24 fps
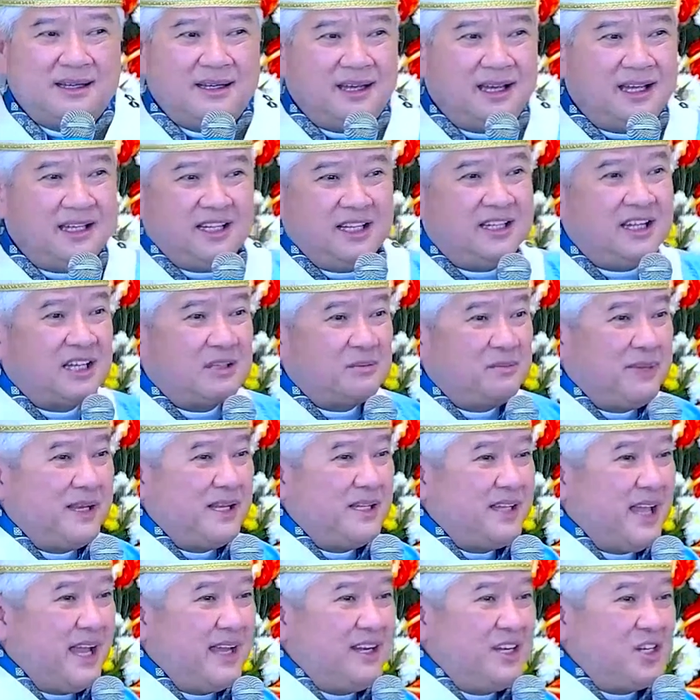He did not
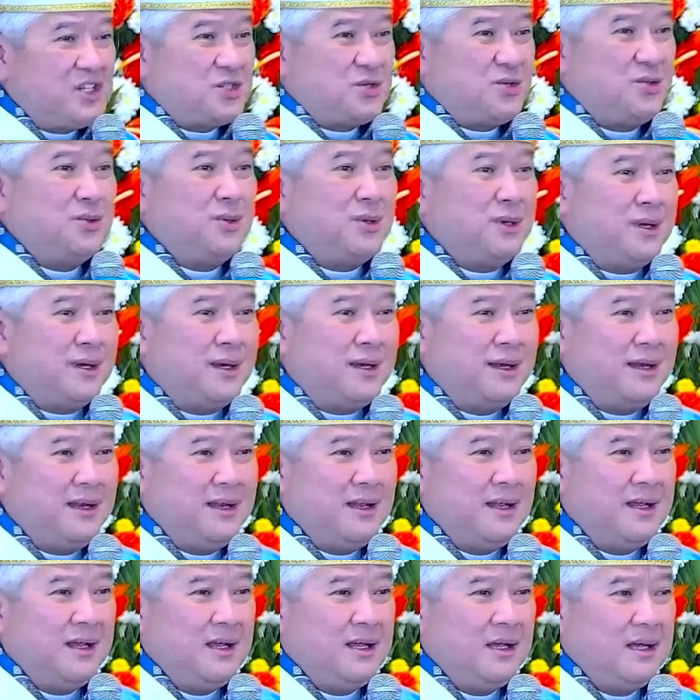build any school,
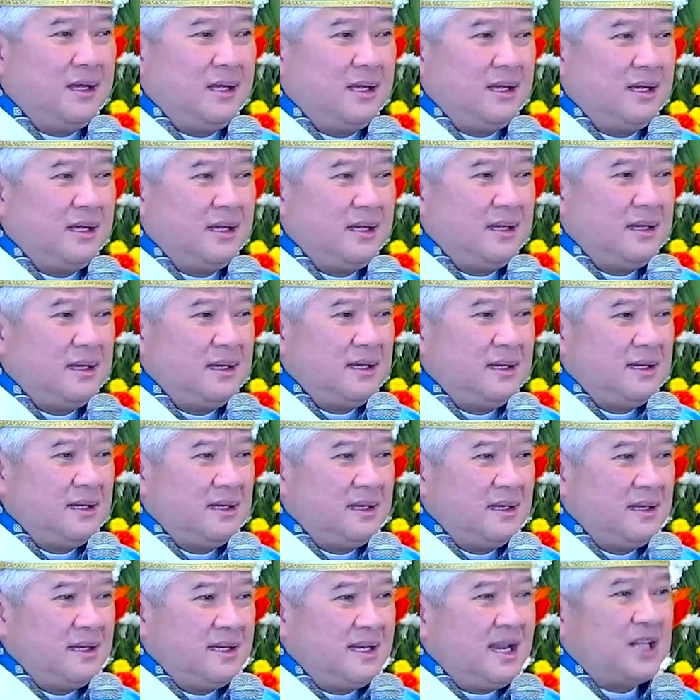
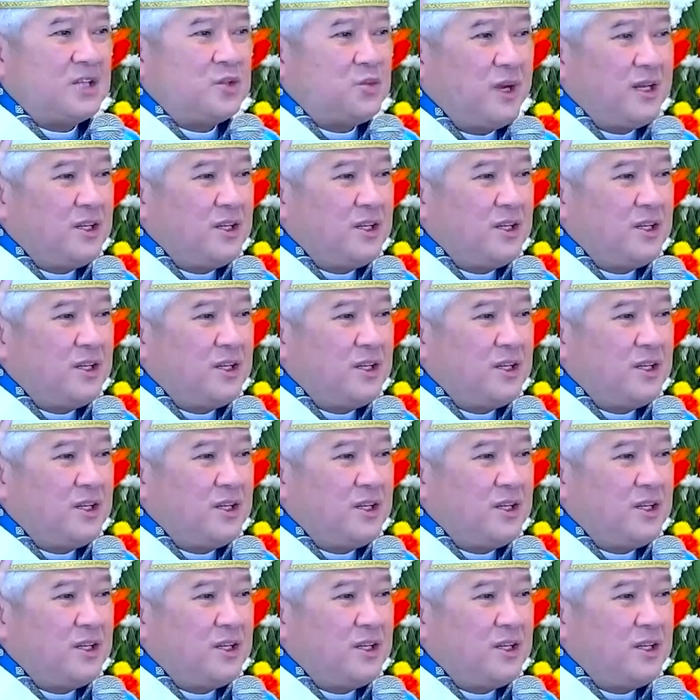not